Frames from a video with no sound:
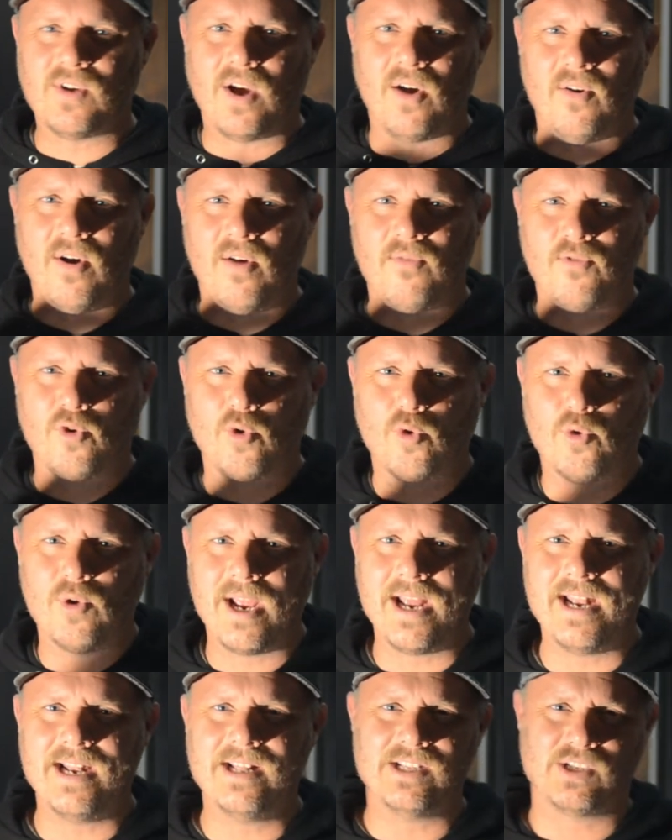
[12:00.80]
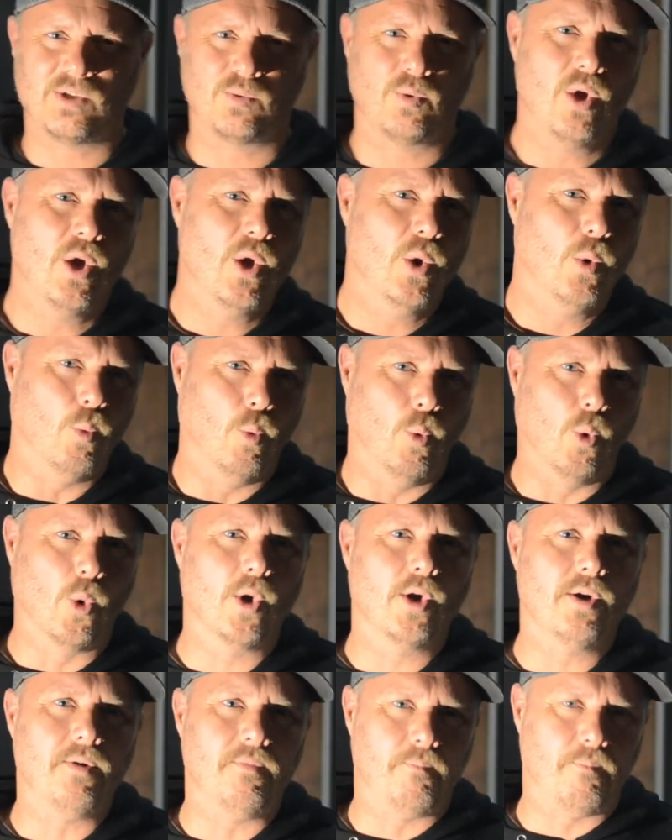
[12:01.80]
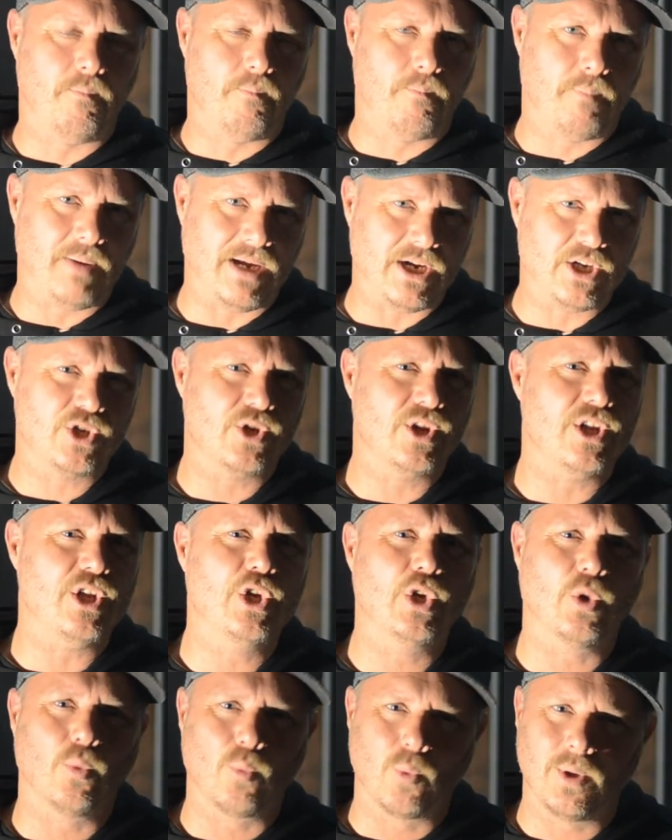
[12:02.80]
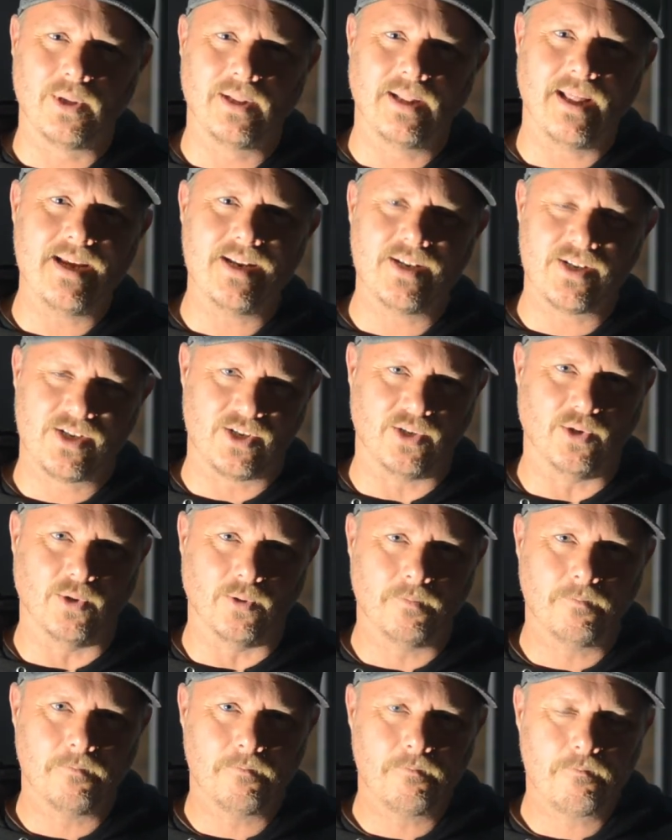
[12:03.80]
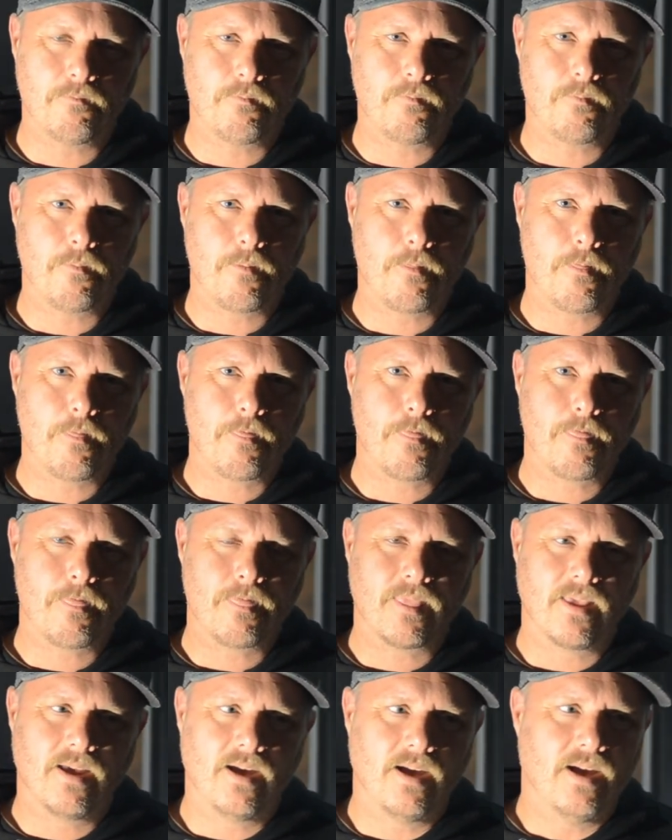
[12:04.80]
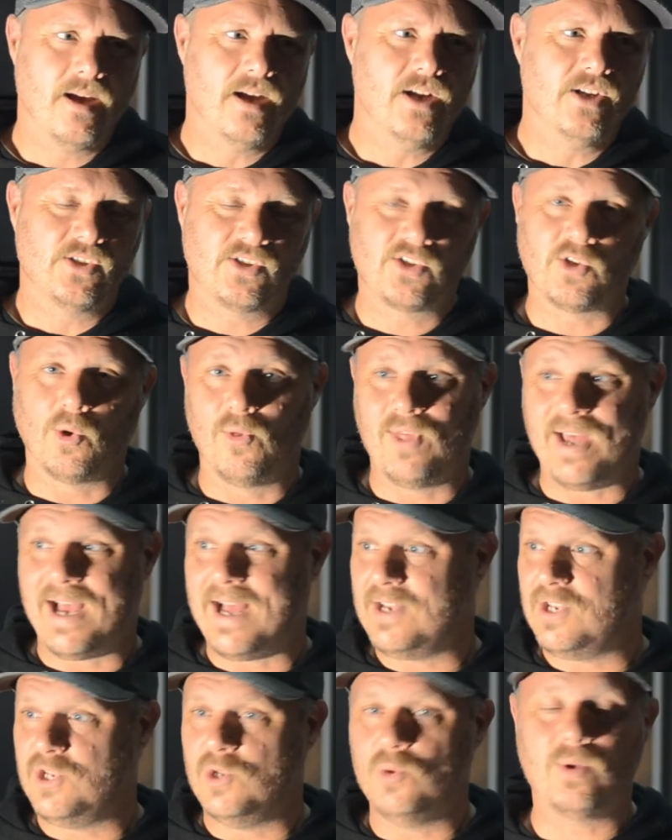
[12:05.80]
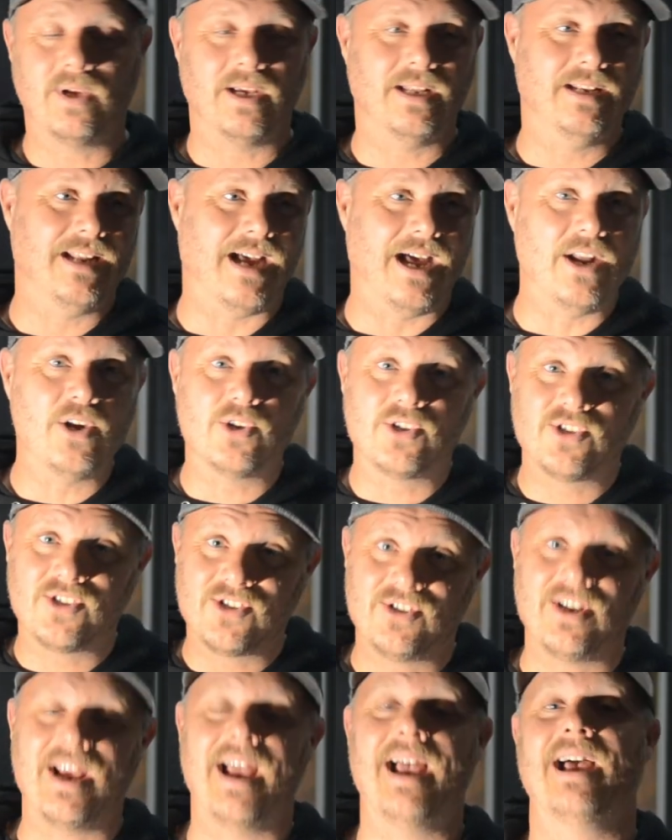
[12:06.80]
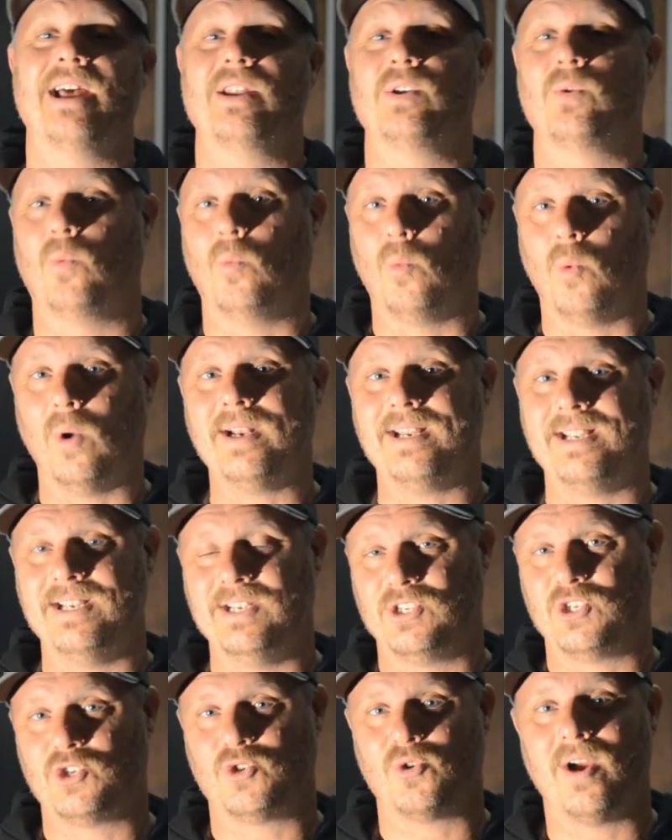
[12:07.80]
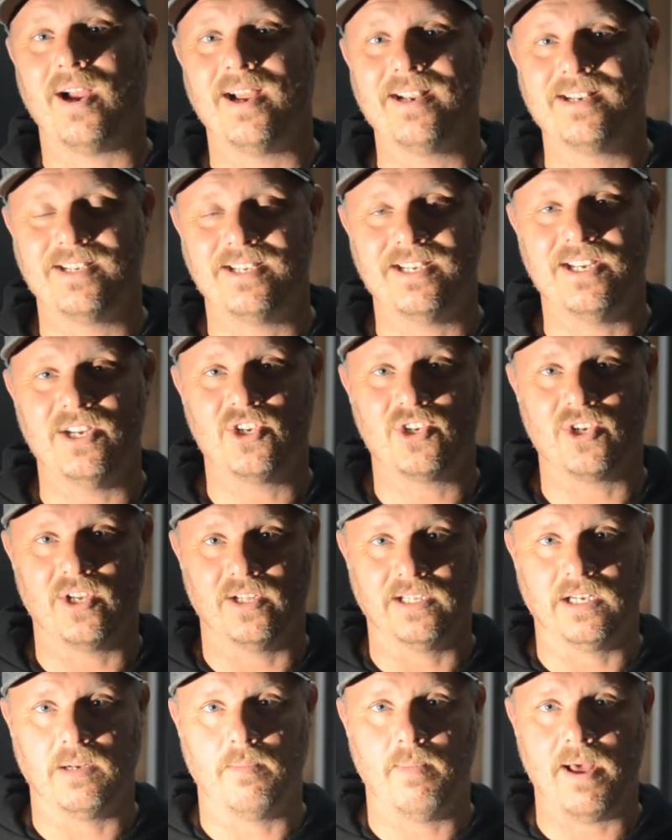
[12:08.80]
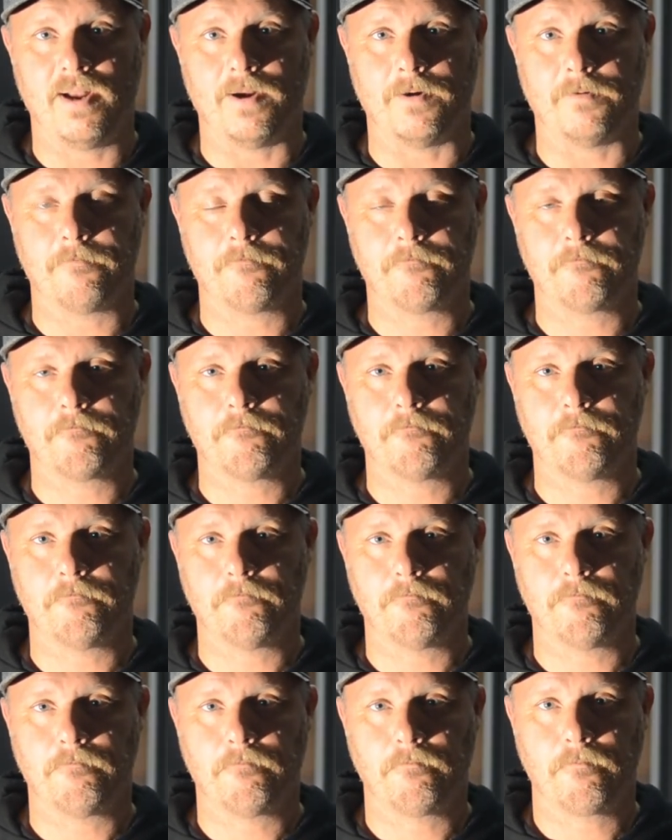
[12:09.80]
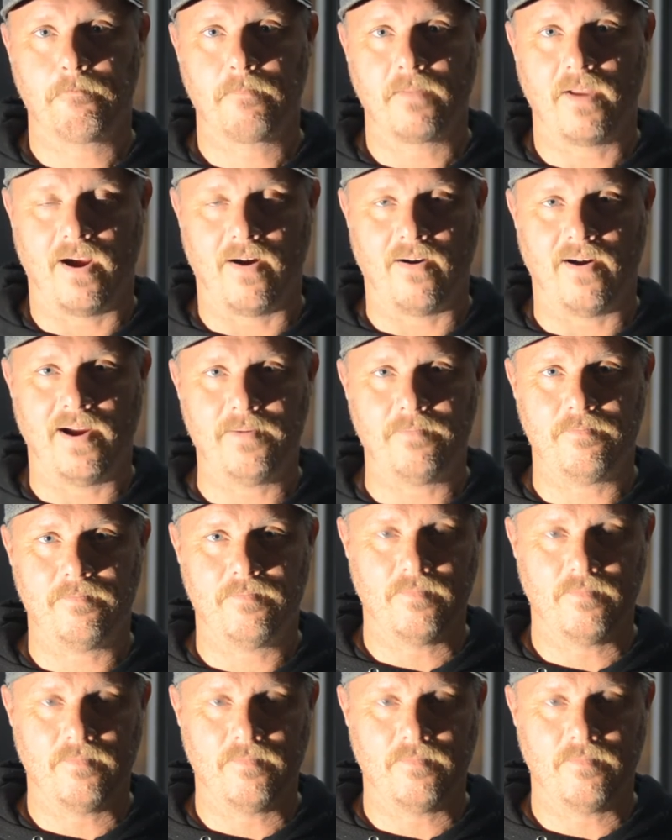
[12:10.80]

of, of creating this word picture that you can relate to so that you can understand what he's trying to teach a little better. All right?